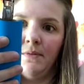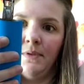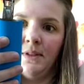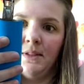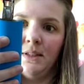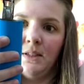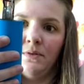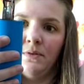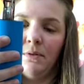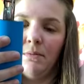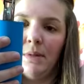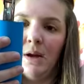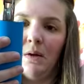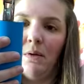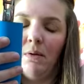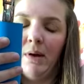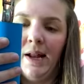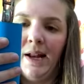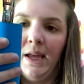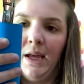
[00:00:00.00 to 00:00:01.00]
This is from my
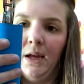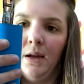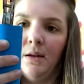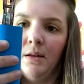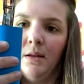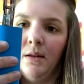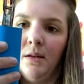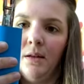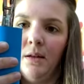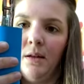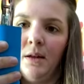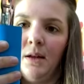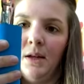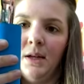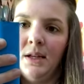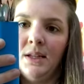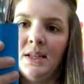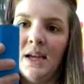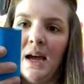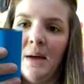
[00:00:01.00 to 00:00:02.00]
wedding.
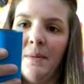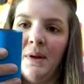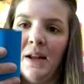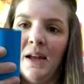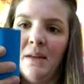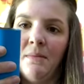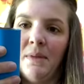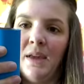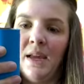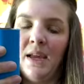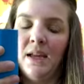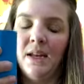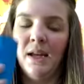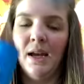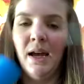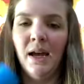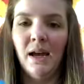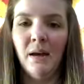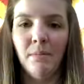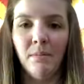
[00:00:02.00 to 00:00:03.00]
Tom and I made
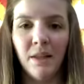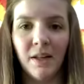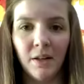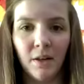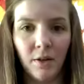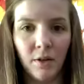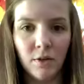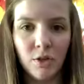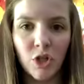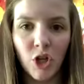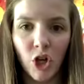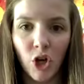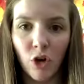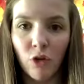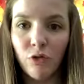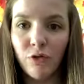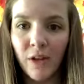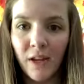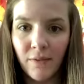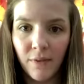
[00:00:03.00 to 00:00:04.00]
little to-go
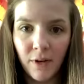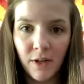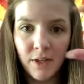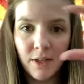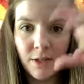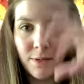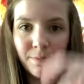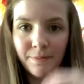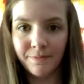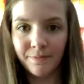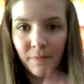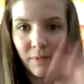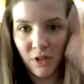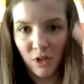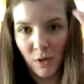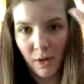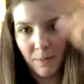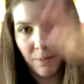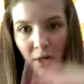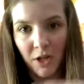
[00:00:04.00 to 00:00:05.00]
favors.
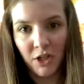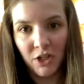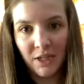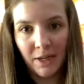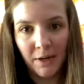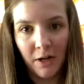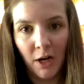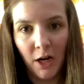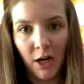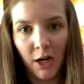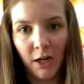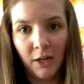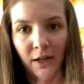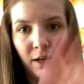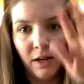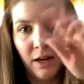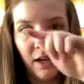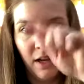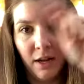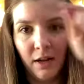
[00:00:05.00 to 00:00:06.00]
So I punched out a heart
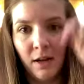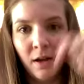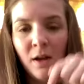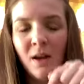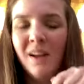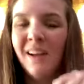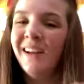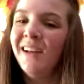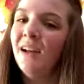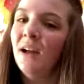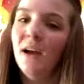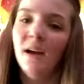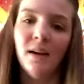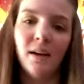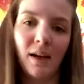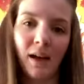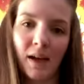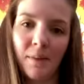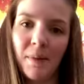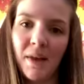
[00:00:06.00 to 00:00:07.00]
and I
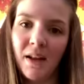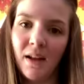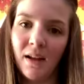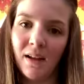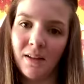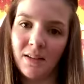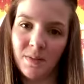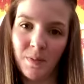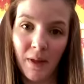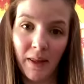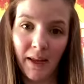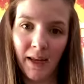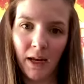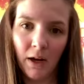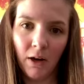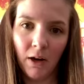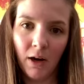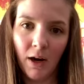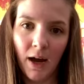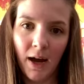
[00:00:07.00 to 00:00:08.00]
made a spelling
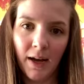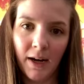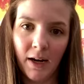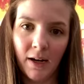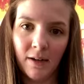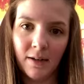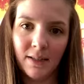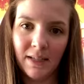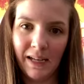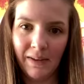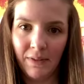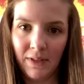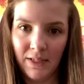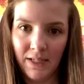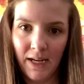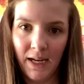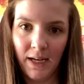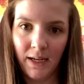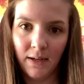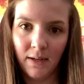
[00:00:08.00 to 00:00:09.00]
error on our save the
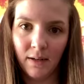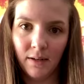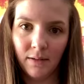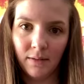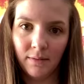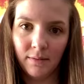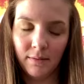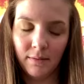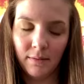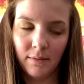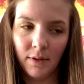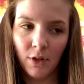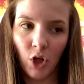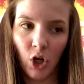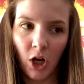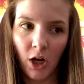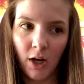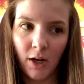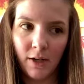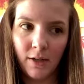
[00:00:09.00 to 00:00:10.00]
date
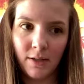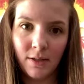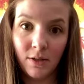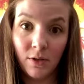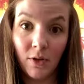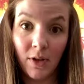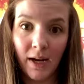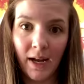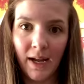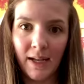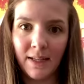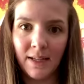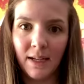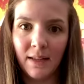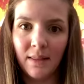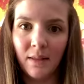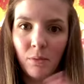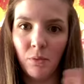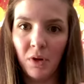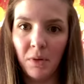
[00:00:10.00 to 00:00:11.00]
cards, so then I had to get
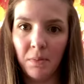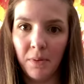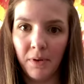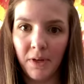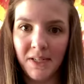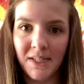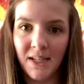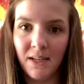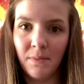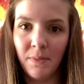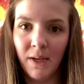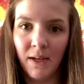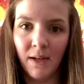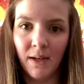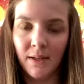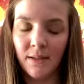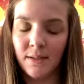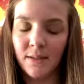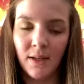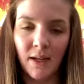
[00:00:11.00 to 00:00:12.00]
them reprinted
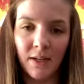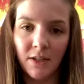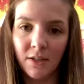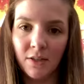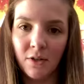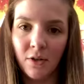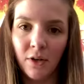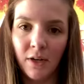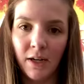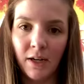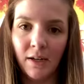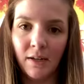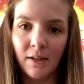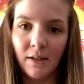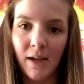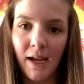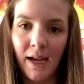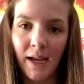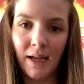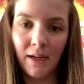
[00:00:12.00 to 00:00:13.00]
because I just couldn't
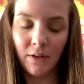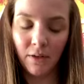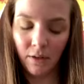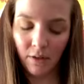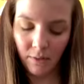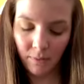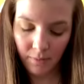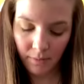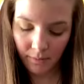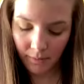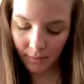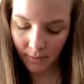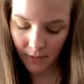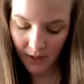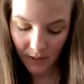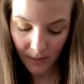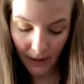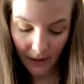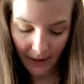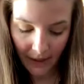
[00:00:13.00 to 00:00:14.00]
handle
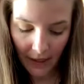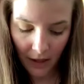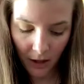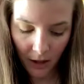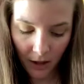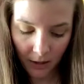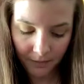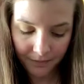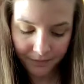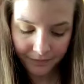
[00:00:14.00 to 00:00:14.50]
spelling error.